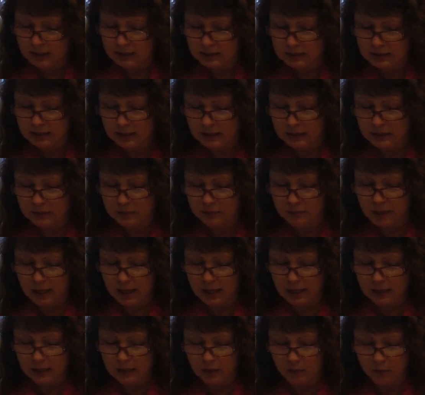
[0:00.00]
since
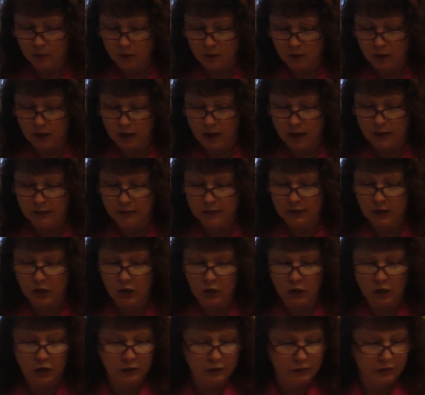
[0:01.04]
men were on the
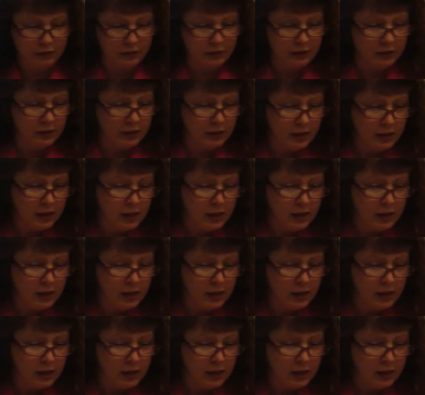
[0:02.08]
earth.